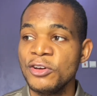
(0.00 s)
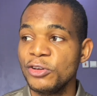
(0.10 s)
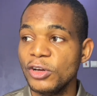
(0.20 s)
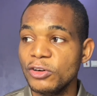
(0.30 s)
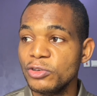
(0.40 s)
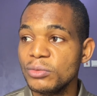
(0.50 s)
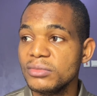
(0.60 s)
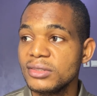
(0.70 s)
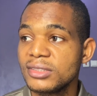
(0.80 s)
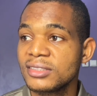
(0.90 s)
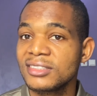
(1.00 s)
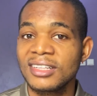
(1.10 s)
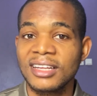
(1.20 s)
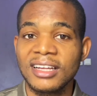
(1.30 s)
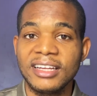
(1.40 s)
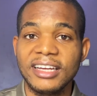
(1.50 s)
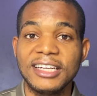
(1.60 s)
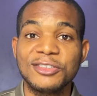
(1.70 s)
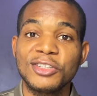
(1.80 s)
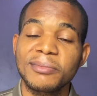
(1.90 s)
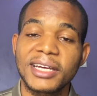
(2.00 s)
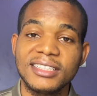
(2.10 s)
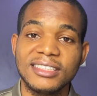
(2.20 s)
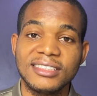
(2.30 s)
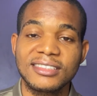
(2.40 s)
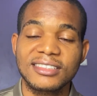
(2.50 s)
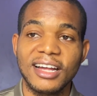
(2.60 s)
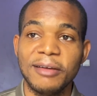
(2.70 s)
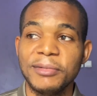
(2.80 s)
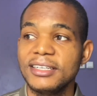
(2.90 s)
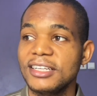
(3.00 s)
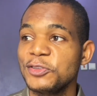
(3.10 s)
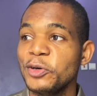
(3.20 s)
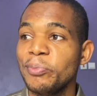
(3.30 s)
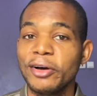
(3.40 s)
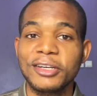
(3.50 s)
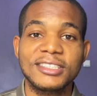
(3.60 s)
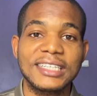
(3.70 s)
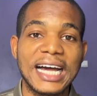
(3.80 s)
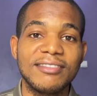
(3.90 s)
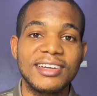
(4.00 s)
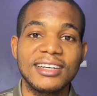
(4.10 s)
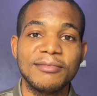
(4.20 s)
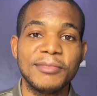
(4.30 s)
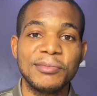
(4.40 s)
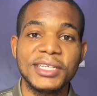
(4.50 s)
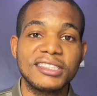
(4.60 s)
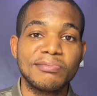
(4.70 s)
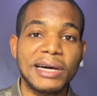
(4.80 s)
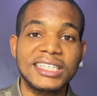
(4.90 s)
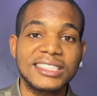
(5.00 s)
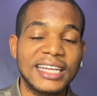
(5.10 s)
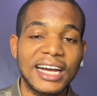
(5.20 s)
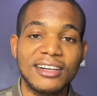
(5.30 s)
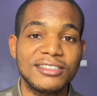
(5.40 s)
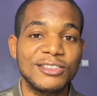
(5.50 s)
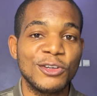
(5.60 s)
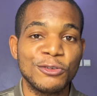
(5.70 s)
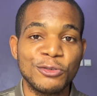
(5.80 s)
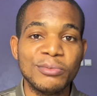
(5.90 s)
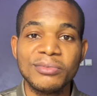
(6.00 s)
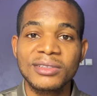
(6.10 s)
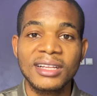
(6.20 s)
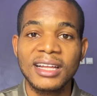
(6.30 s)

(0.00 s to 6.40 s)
Your rooms, in some cases, there's no point having maybe a Spanish tiles in your room